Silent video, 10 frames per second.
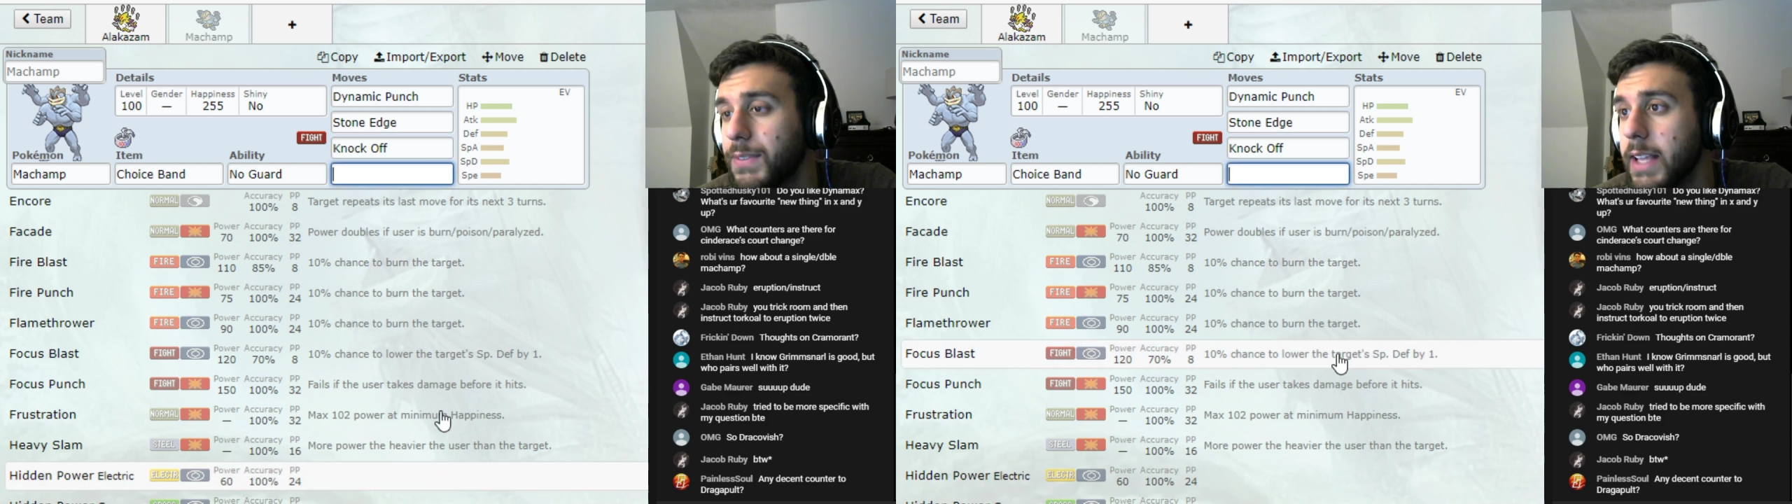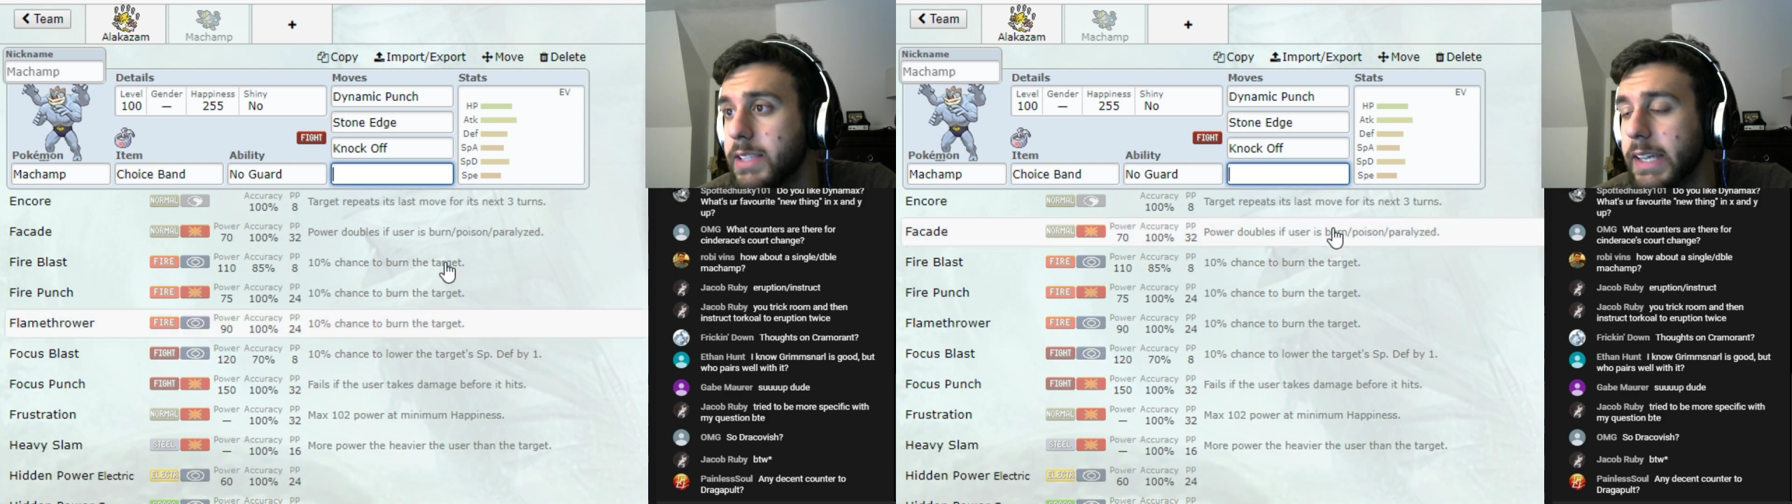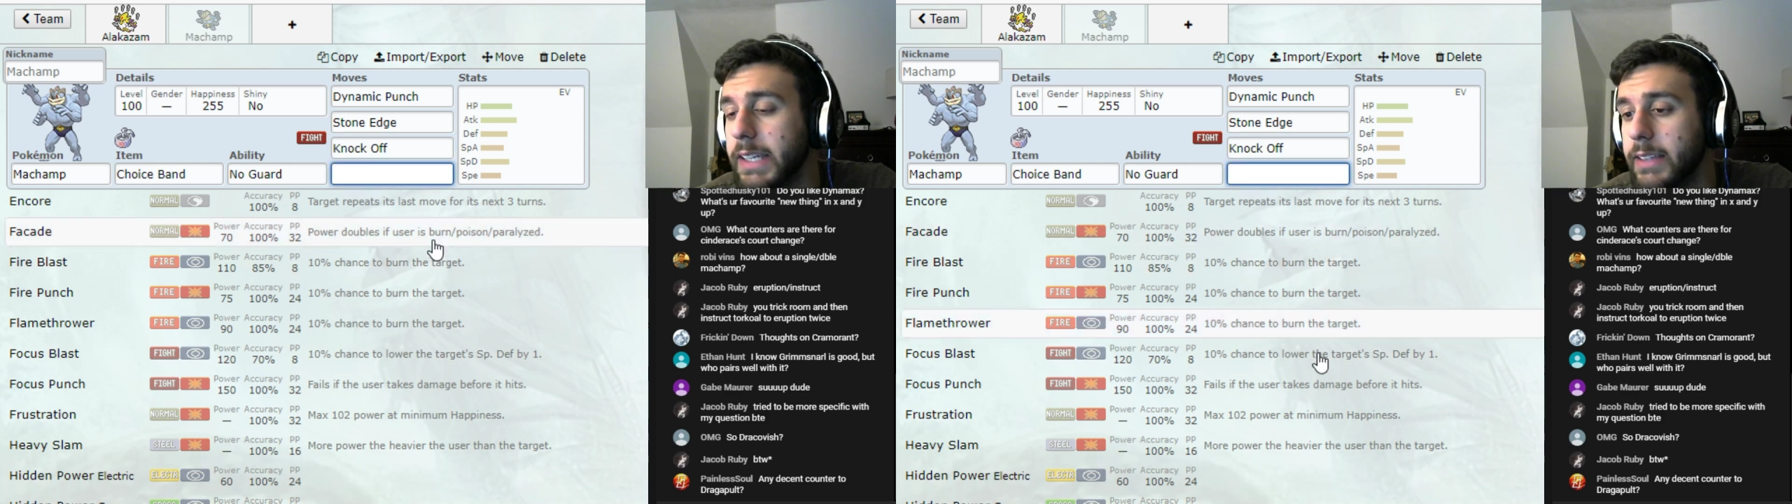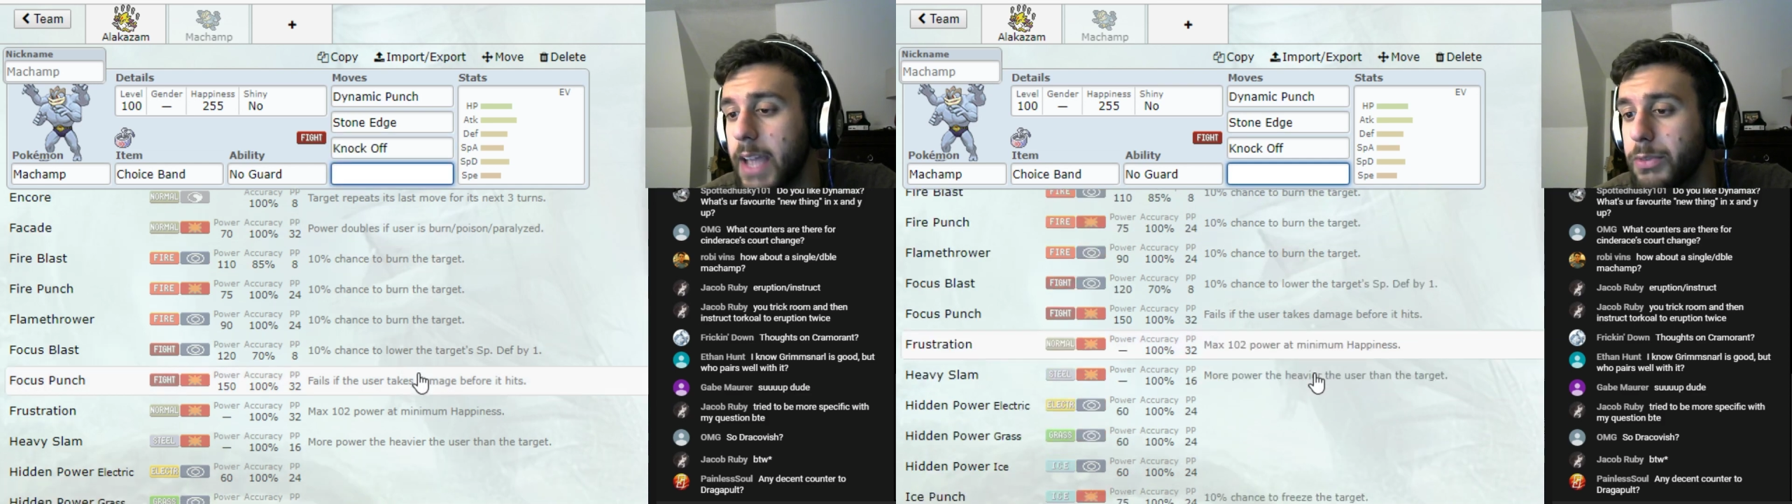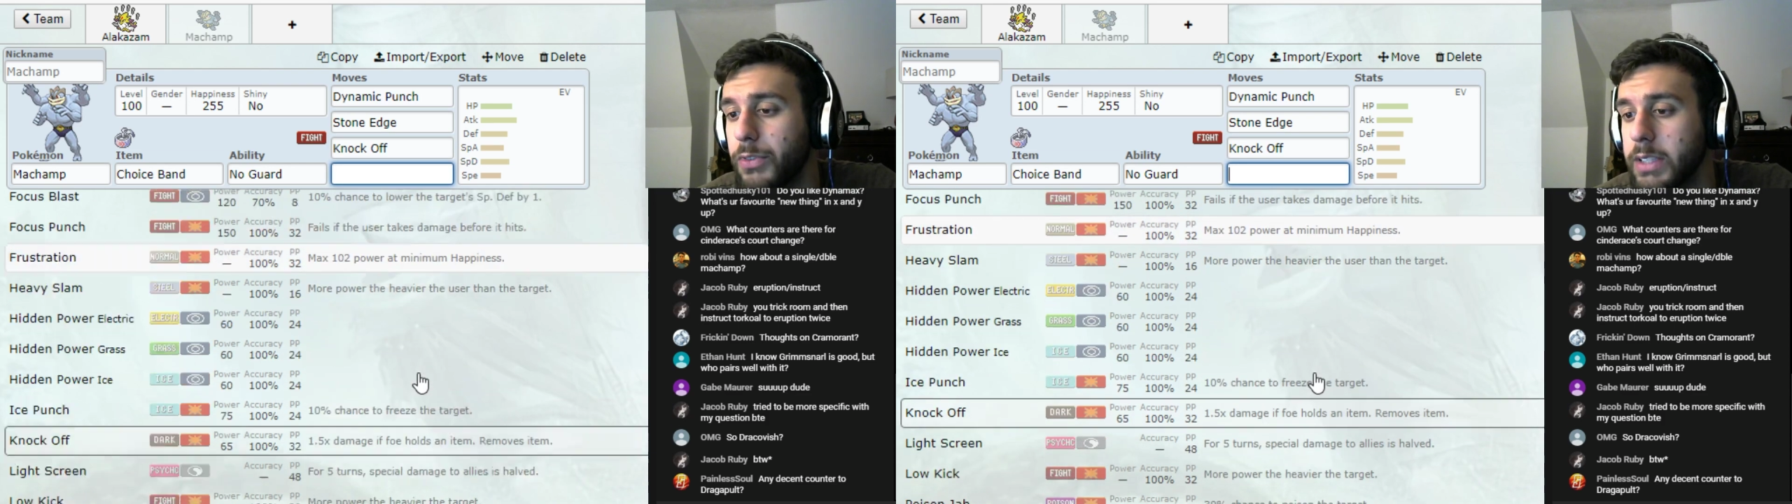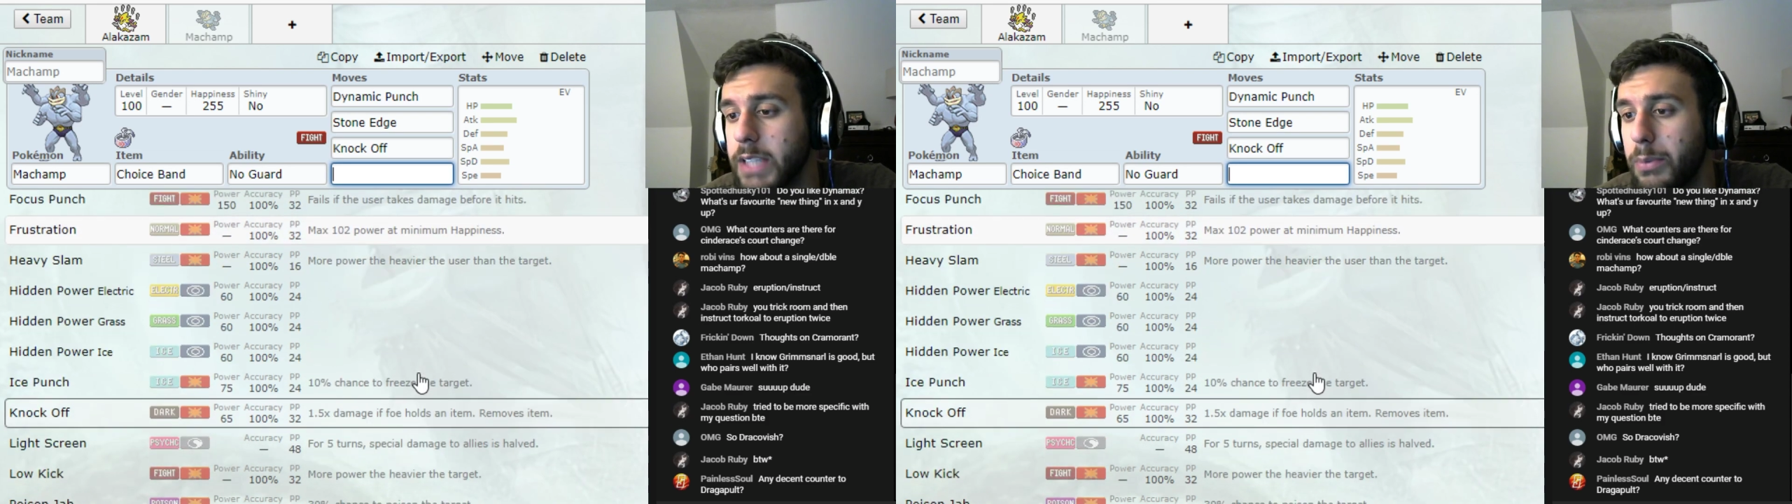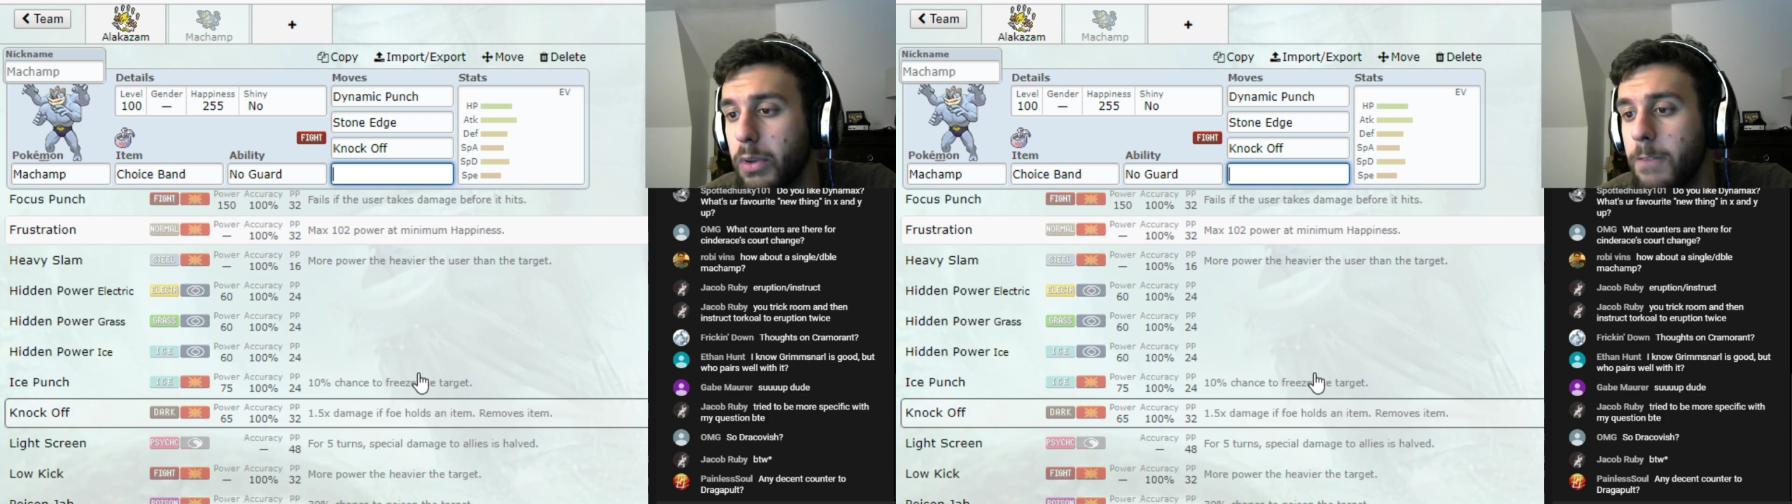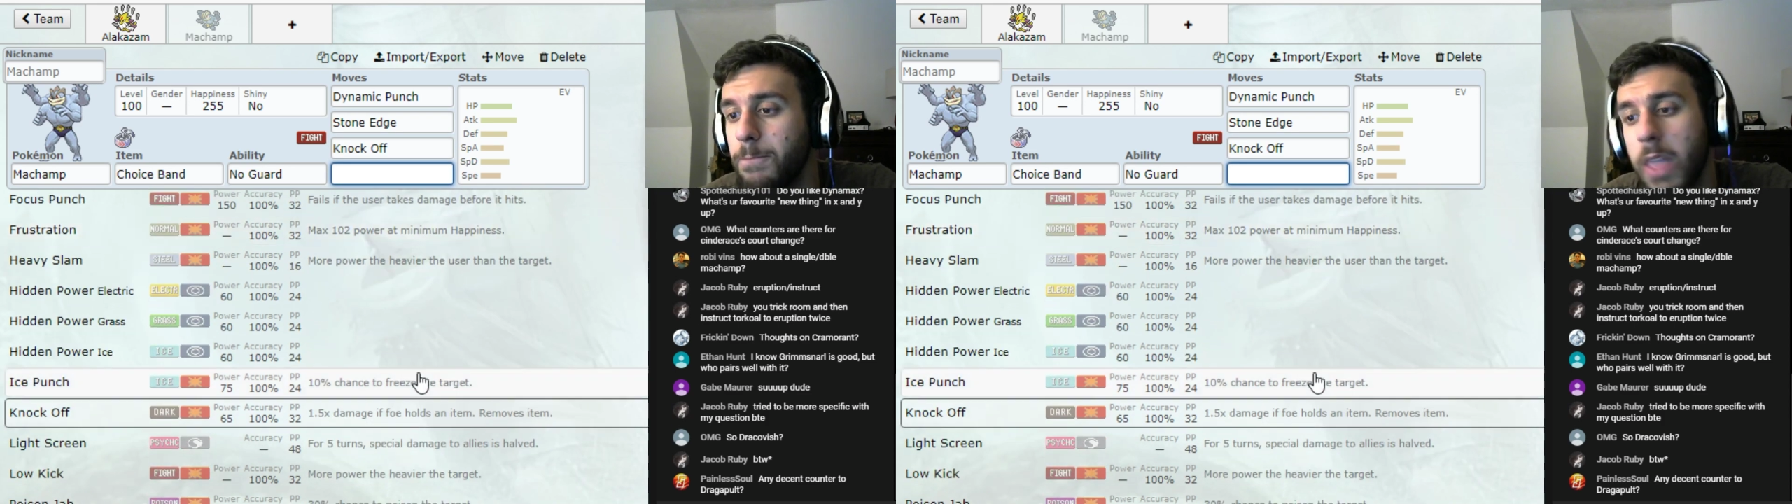to hit Psychic types, for
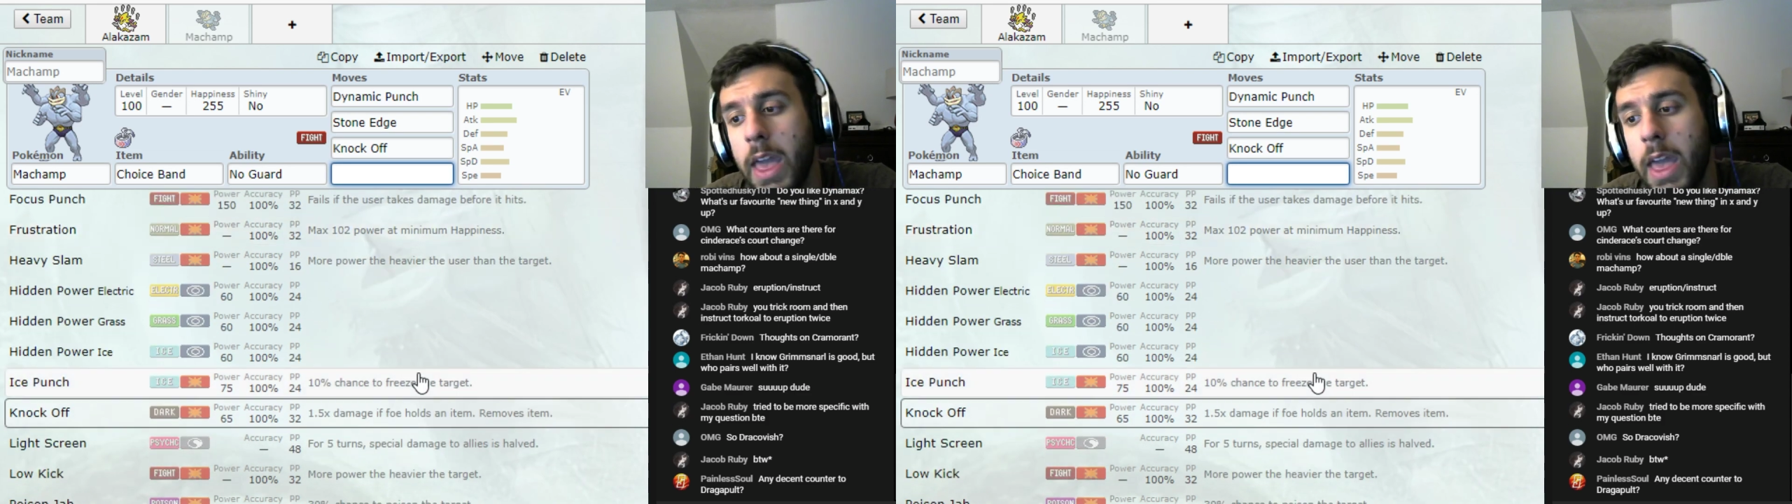example.